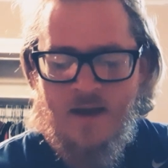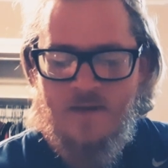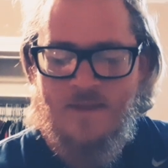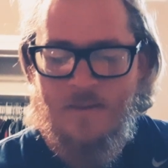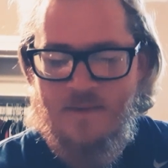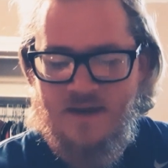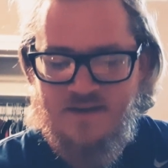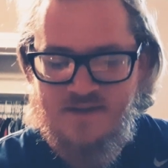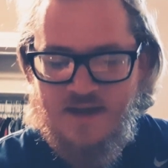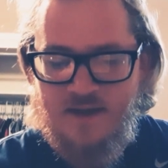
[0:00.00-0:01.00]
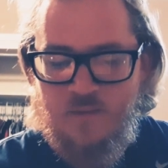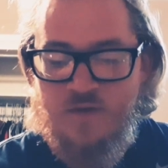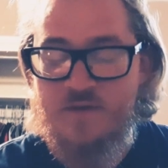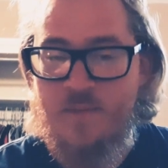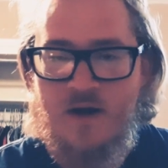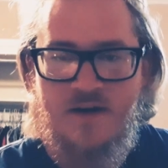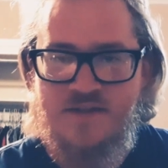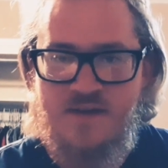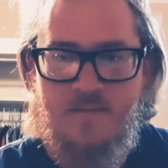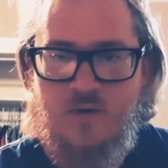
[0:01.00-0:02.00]
that being said, Once Upon a
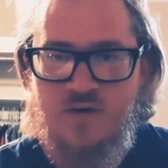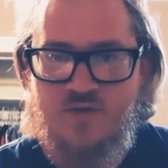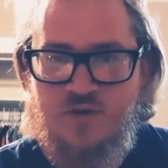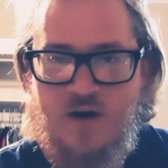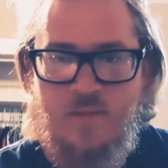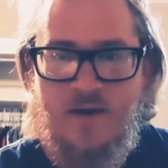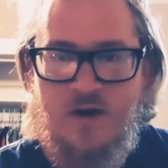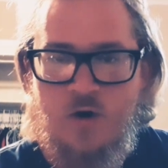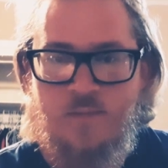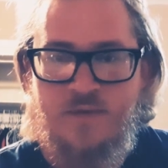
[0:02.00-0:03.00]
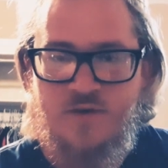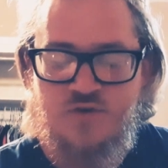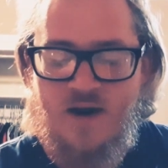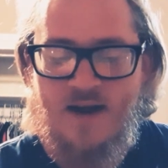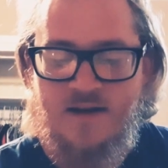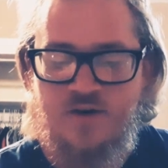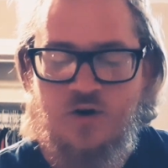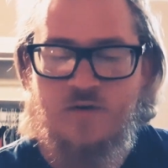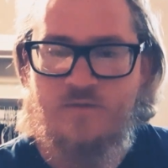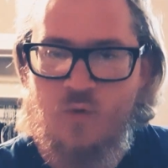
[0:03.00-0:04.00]
December is a great way to open the track.
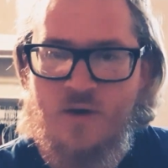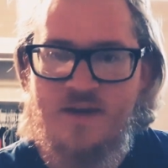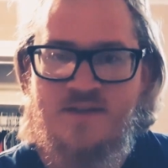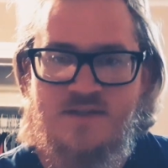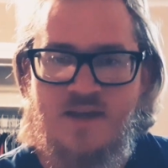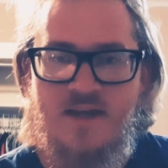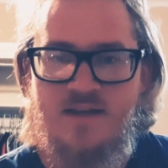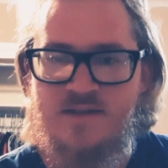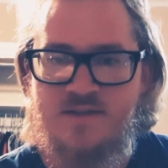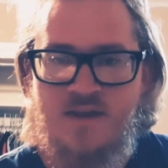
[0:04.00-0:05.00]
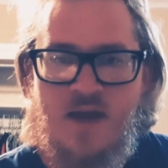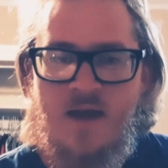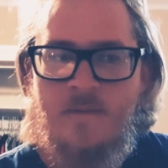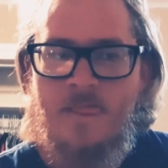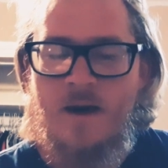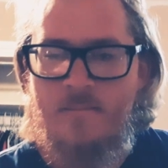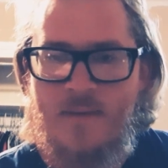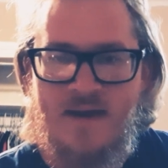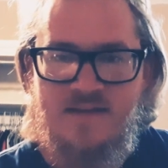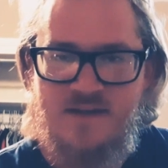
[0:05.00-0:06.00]
Her voice is
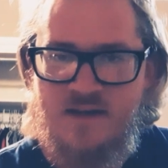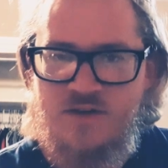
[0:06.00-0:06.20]
amazing.